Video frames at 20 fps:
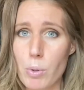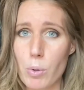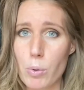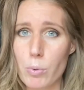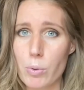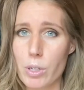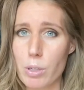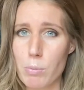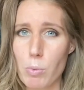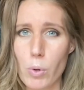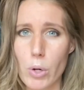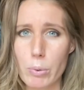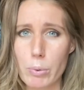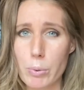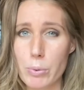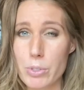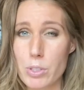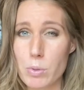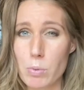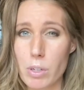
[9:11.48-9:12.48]
were at a point where
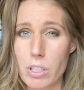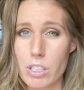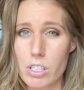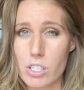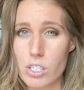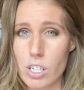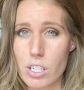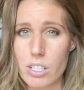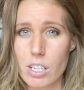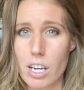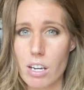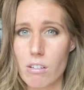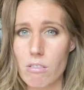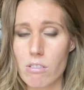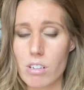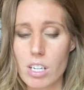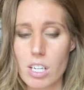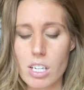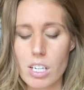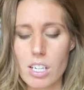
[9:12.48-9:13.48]
we just wanted to shut
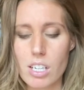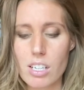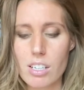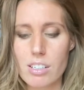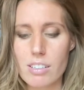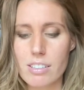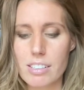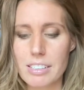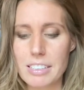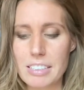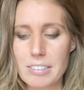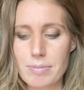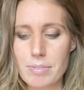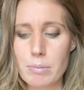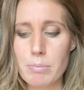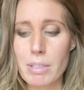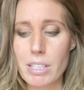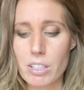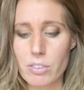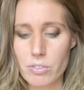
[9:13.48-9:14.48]
down. Um, it
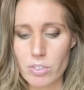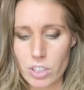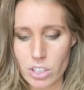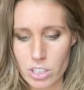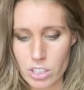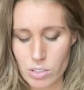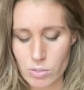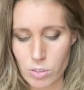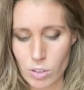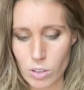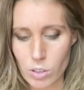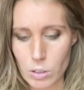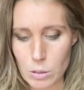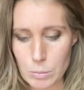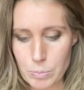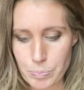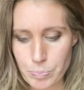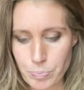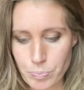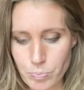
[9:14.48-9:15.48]
made it very difficult.
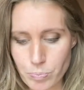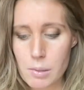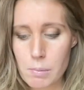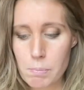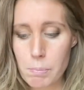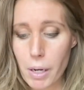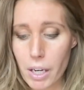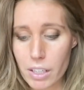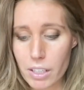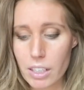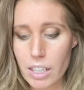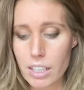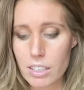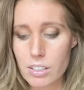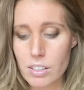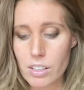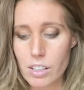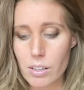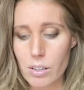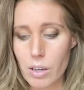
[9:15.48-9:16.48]
But
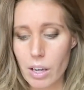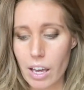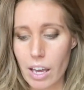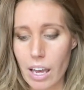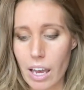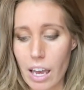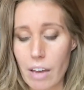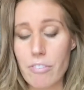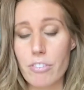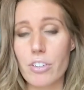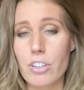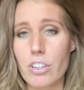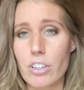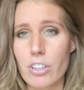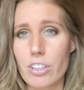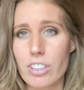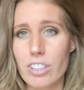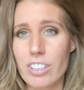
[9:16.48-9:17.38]
after